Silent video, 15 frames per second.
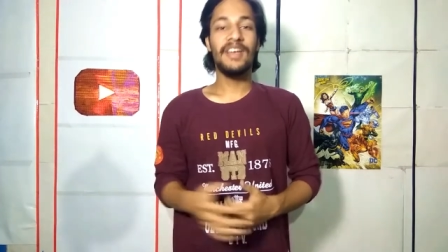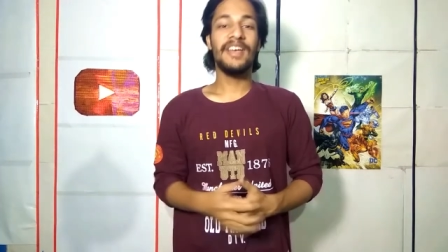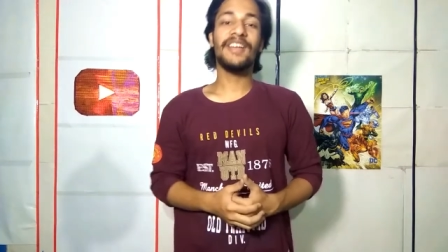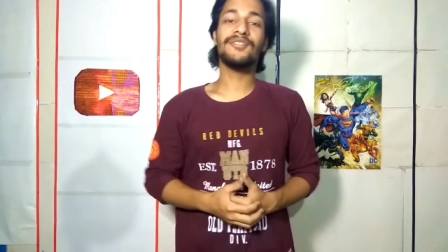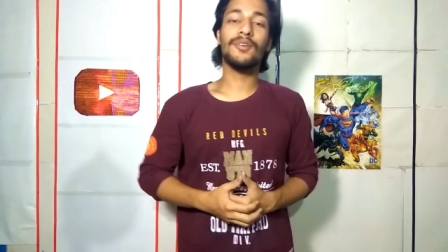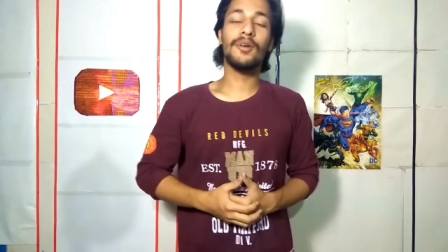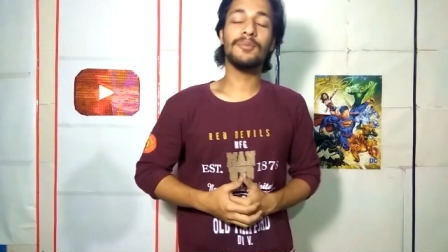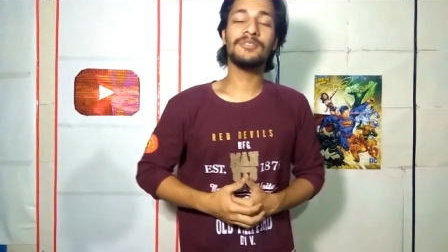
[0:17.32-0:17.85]
It's
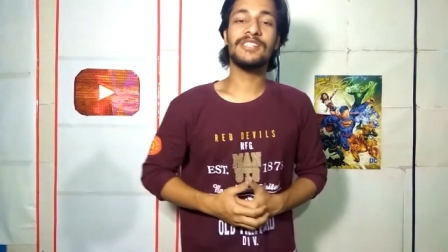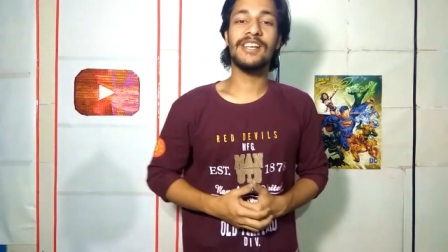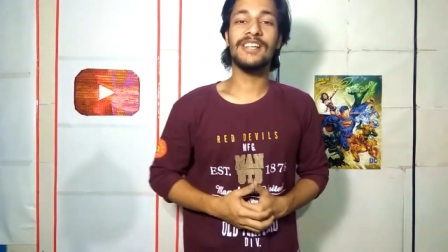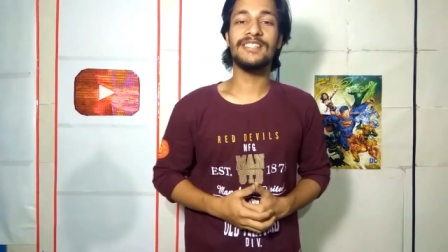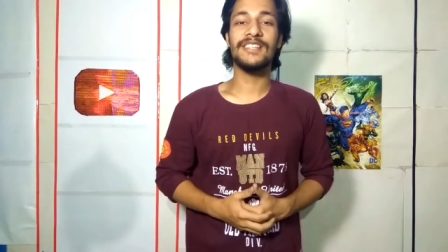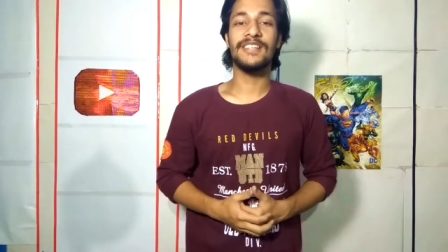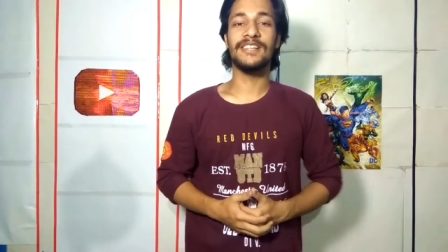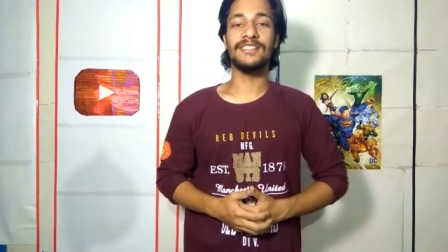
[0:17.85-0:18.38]
from
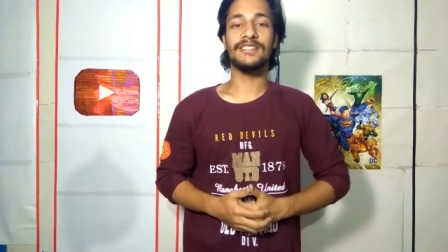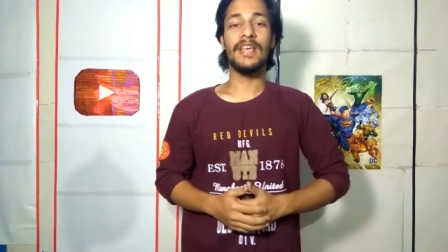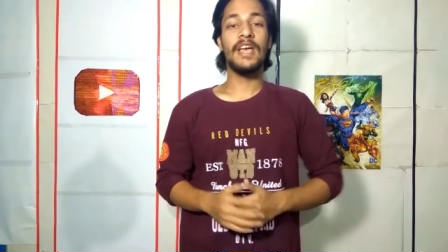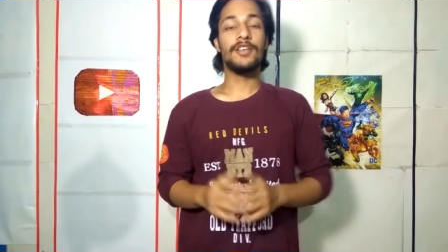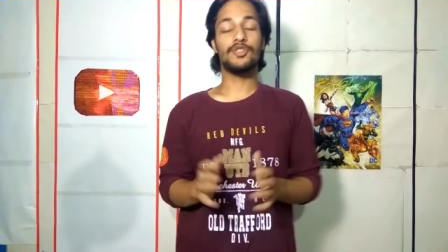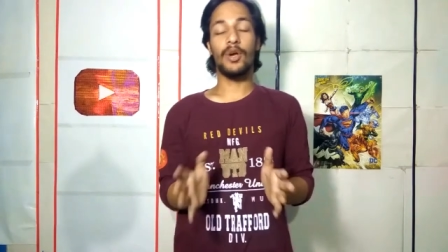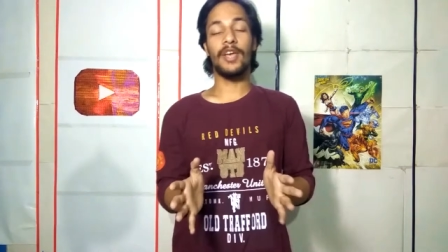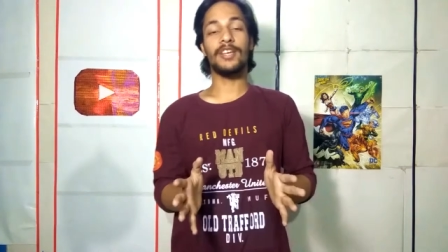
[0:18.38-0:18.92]
SteelSeries,
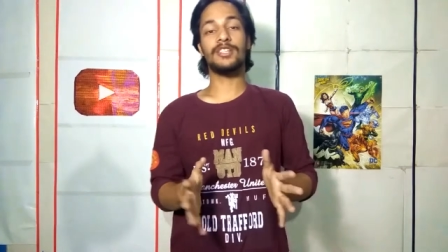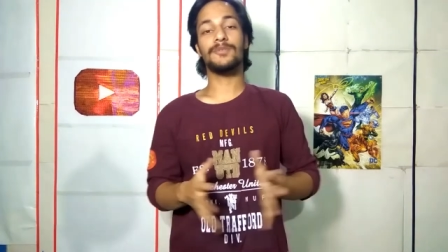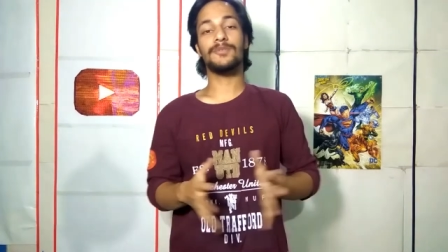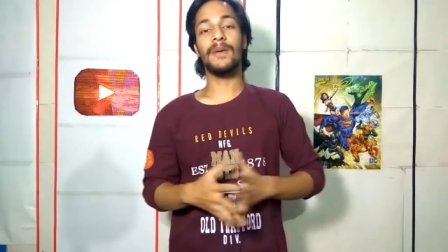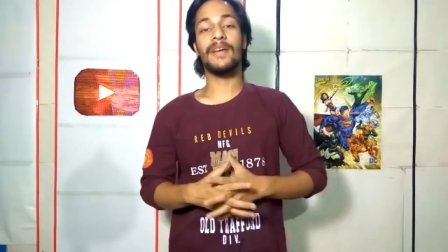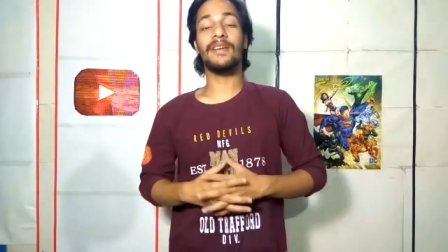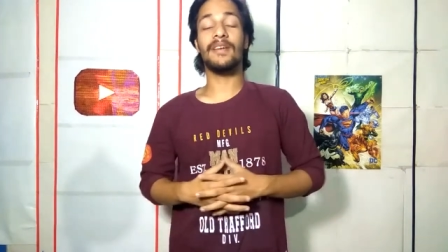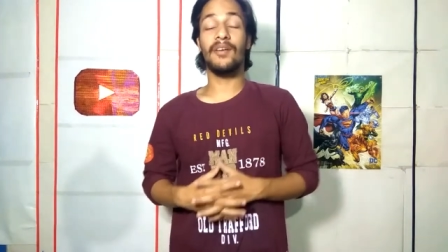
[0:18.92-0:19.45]
so I
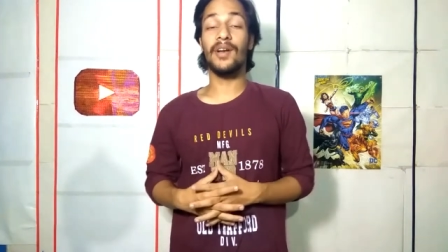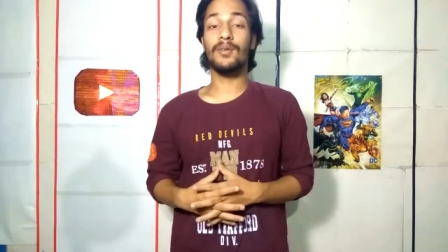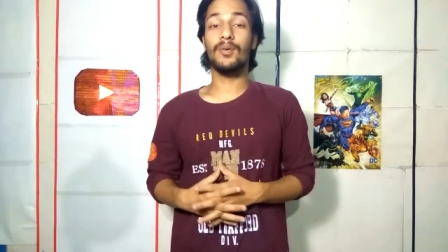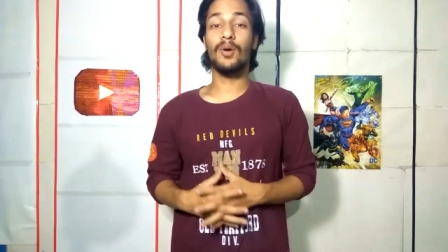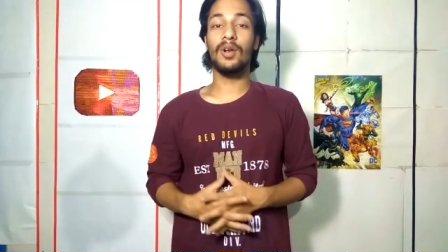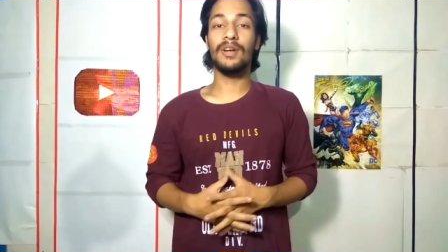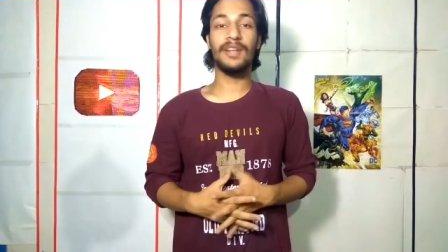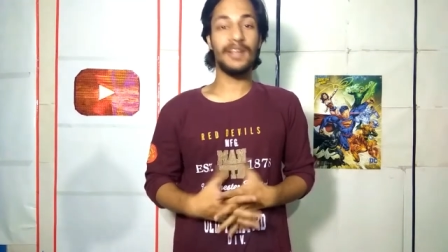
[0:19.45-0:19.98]
expect great
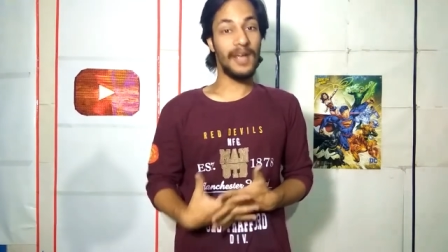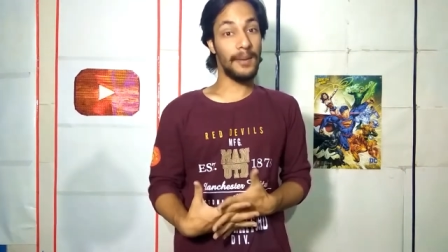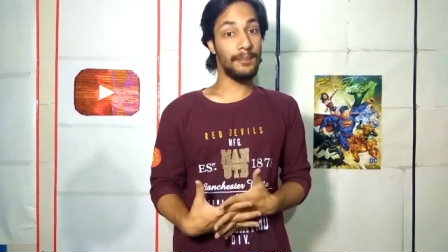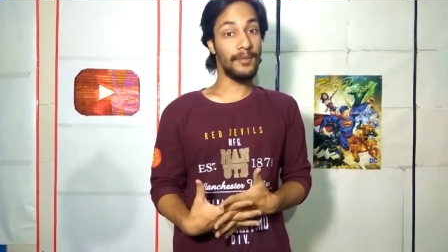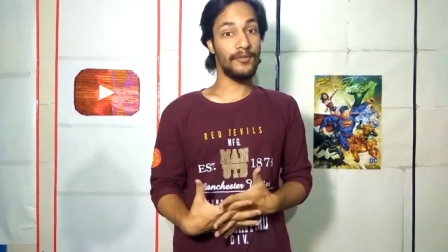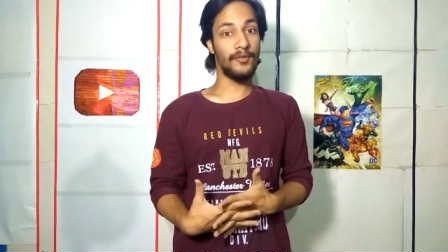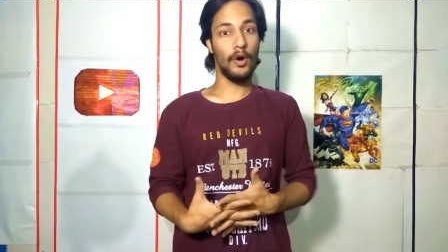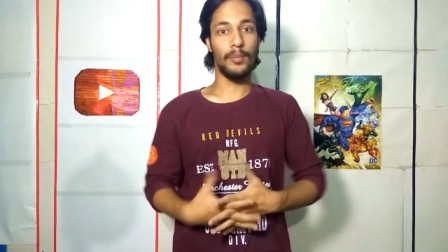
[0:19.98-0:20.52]
quality and
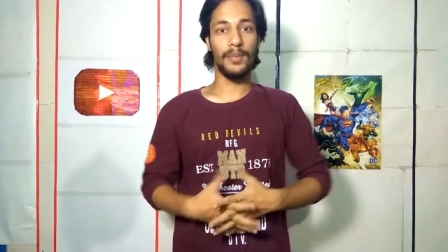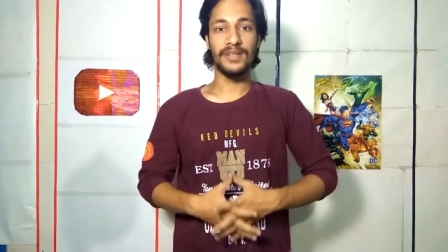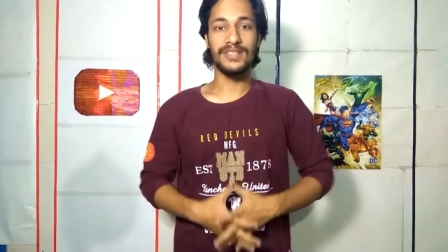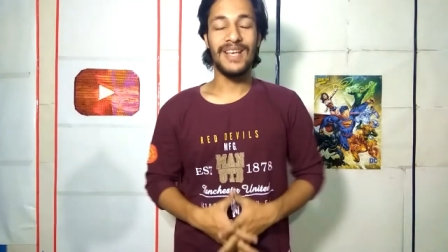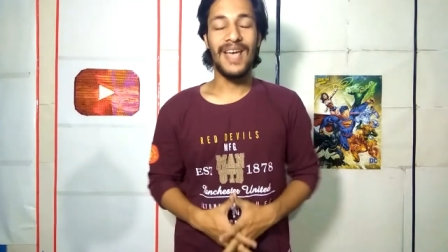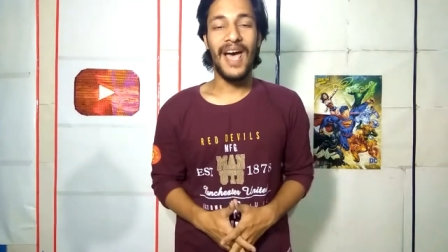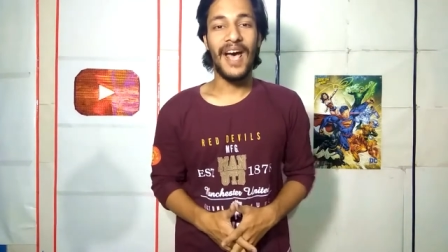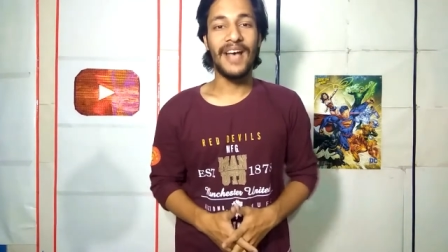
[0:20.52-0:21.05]
performance
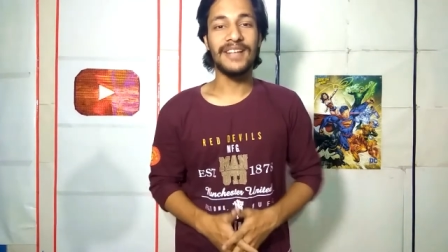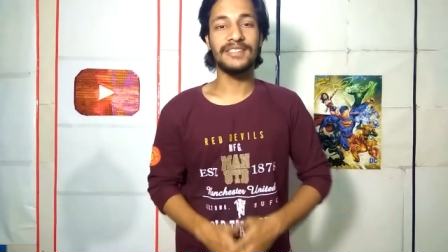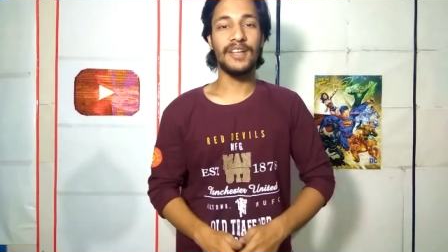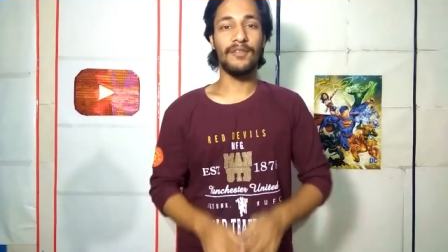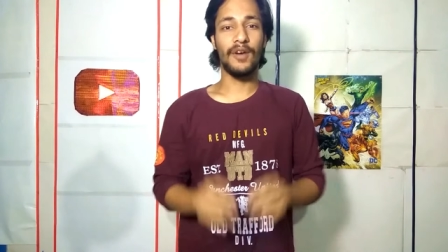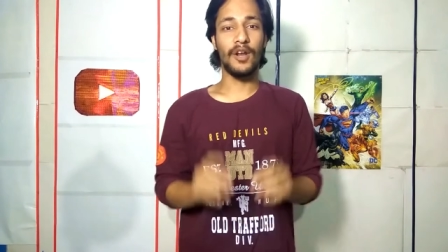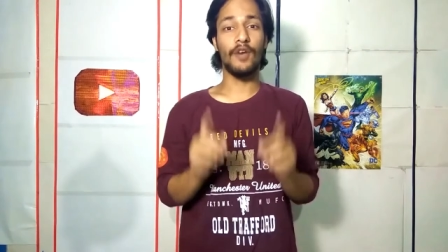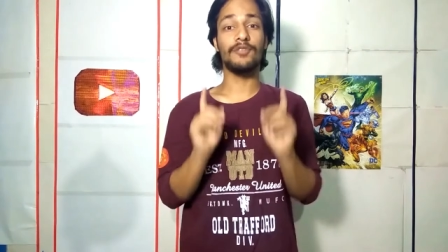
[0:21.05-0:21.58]
as they're
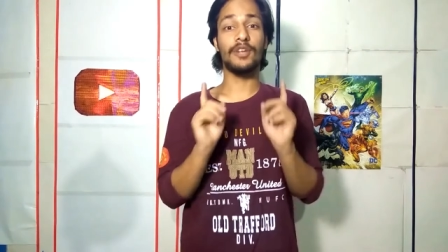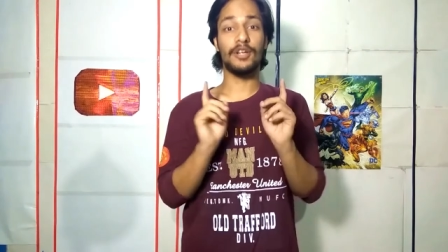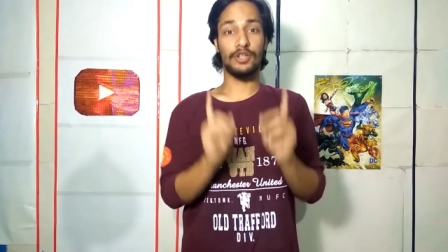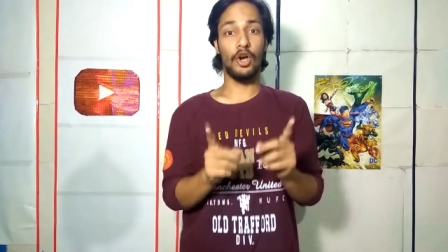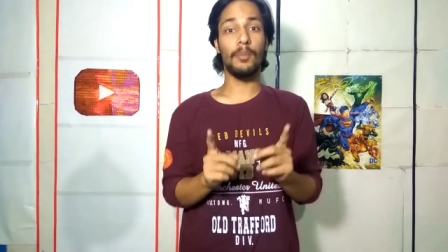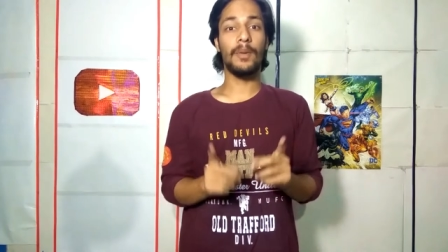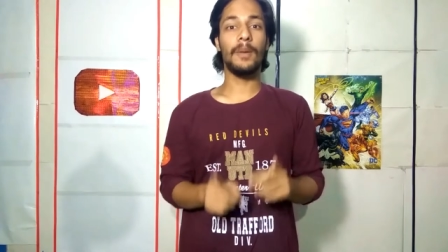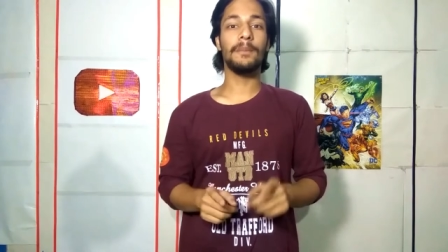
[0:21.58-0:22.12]
one of the
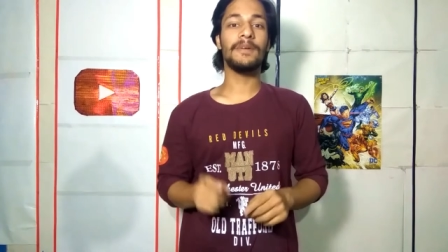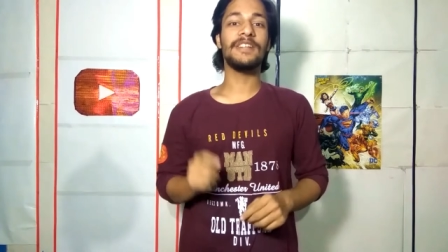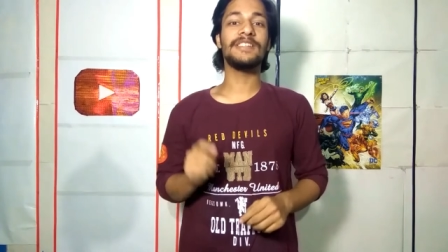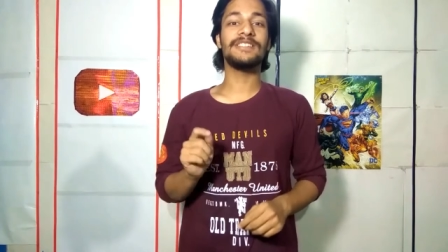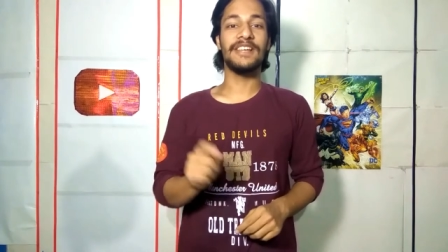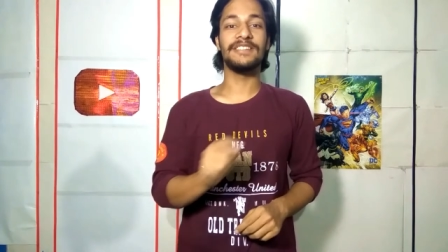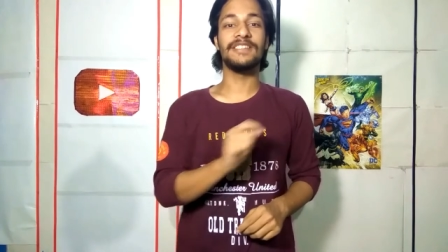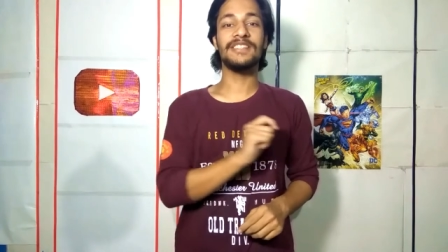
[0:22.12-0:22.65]
top
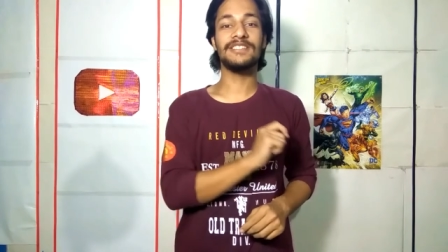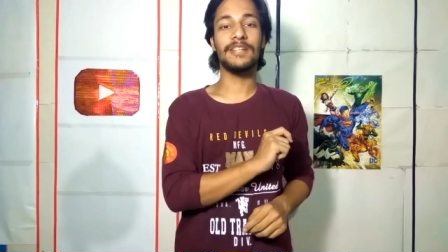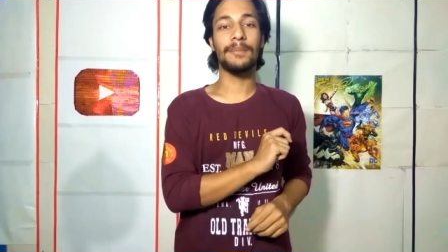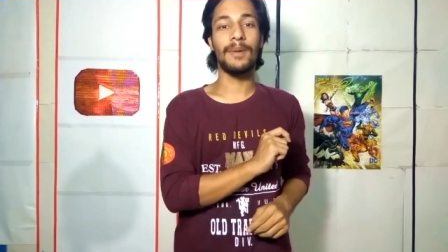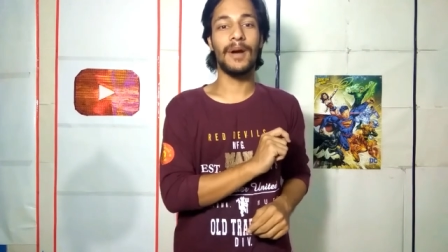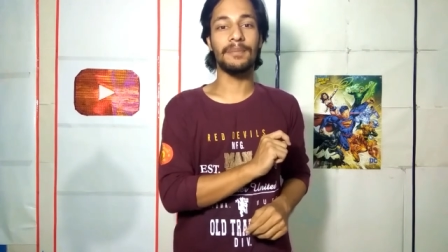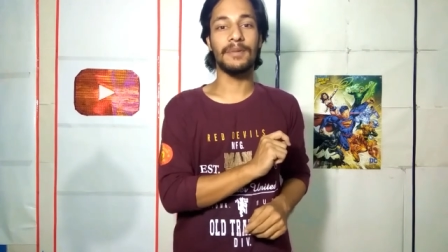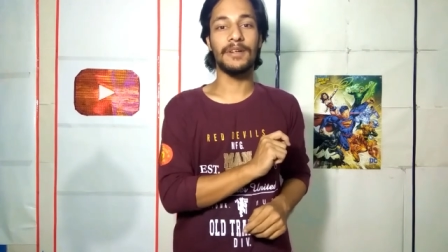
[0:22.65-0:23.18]
companies in this
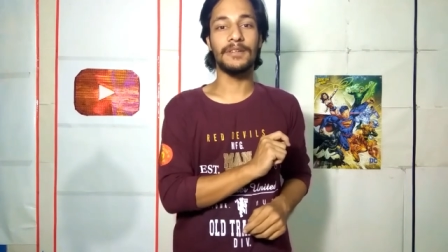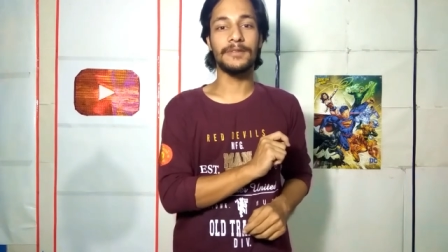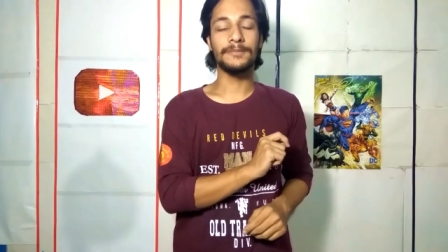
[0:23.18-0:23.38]
department.